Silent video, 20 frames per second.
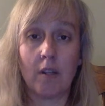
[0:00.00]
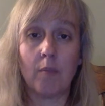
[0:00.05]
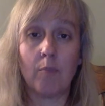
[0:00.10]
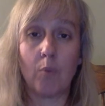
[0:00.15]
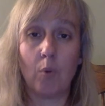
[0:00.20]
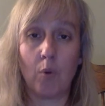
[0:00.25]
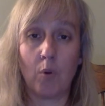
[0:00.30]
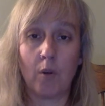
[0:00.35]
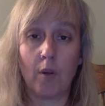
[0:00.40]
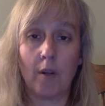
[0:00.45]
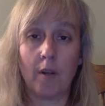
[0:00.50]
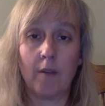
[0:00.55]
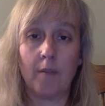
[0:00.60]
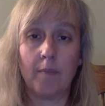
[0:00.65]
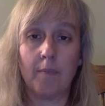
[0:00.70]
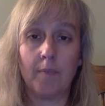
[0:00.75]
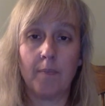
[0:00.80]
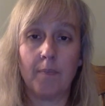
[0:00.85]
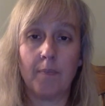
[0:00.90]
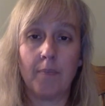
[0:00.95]
important.
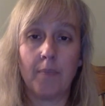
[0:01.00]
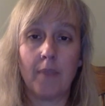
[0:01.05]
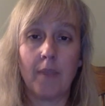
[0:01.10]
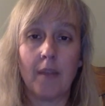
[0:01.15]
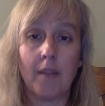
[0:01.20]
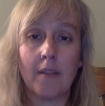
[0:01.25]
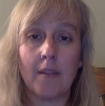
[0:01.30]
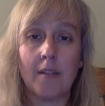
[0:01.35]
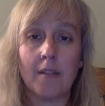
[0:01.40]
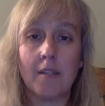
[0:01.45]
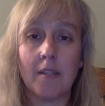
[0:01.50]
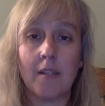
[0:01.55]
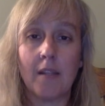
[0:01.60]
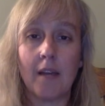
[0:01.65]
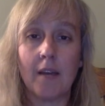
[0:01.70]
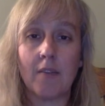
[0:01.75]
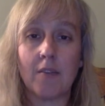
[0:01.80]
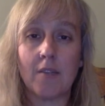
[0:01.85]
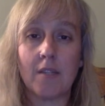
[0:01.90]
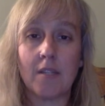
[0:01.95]
This
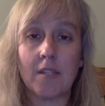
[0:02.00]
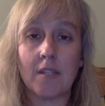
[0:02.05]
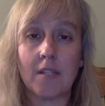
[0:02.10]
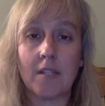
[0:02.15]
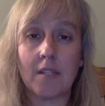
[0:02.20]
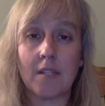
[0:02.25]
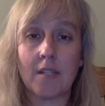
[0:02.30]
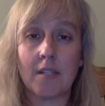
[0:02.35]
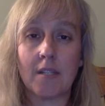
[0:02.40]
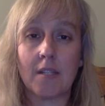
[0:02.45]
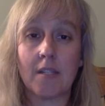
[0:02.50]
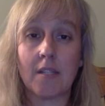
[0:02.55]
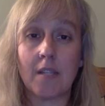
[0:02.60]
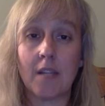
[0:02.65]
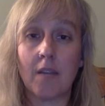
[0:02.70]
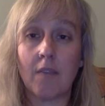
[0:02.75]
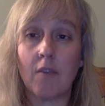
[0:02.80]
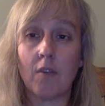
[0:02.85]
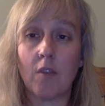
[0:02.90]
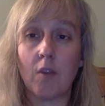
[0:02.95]
allows us to
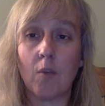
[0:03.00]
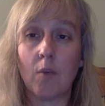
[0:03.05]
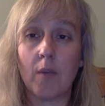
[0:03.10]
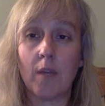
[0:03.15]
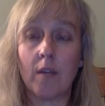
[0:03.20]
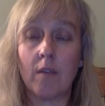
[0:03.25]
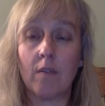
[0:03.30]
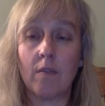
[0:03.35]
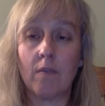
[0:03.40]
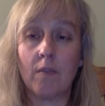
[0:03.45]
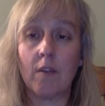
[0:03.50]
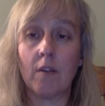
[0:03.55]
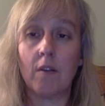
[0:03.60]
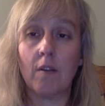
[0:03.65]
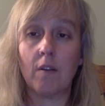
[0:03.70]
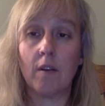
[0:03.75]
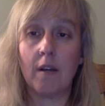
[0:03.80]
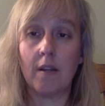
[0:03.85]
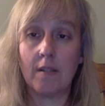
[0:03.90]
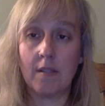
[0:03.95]
discover that we can
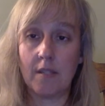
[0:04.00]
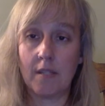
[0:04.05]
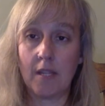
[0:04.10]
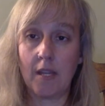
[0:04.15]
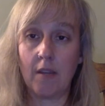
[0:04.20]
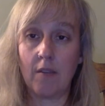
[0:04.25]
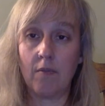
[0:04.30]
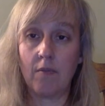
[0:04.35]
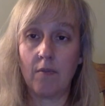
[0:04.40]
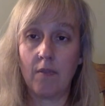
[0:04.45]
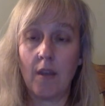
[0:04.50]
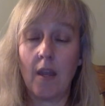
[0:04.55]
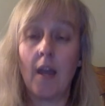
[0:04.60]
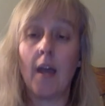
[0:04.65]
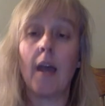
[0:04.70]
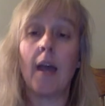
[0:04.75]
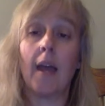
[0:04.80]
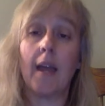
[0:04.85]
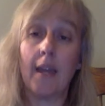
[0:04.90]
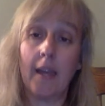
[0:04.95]
feel unsafe
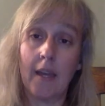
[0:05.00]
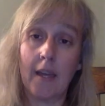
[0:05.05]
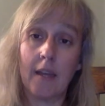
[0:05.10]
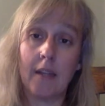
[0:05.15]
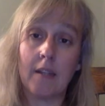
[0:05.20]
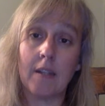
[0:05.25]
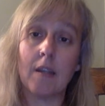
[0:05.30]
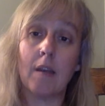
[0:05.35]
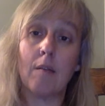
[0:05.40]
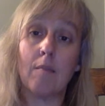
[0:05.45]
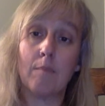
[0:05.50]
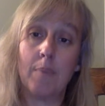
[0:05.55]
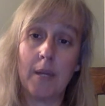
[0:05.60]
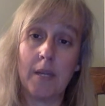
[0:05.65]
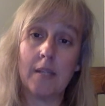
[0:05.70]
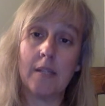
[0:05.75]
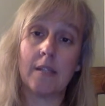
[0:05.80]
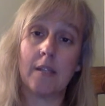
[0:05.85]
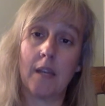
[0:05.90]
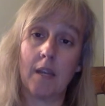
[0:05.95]
and
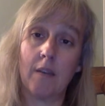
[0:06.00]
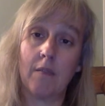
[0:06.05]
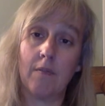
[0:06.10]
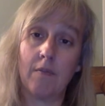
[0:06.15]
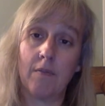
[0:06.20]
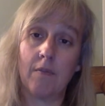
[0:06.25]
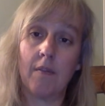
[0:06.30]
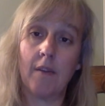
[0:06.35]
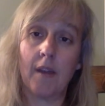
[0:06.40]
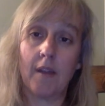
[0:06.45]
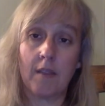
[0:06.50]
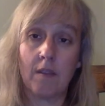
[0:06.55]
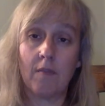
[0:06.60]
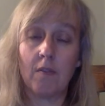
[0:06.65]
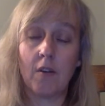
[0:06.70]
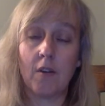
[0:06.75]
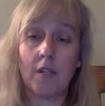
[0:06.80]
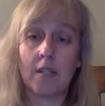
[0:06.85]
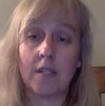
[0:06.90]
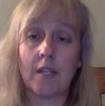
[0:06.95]
be safe at the
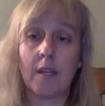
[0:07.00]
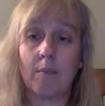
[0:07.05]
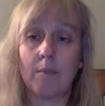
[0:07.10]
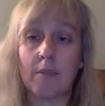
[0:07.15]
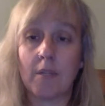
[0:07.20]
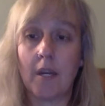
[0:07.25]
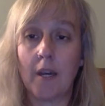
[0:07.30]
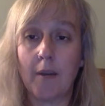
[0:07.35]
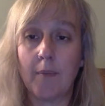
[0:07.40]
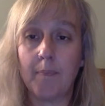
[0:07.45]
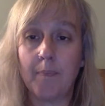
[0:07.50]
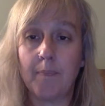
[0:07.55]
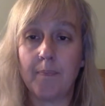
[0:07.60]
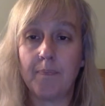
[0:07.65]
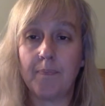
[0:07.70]
very same time.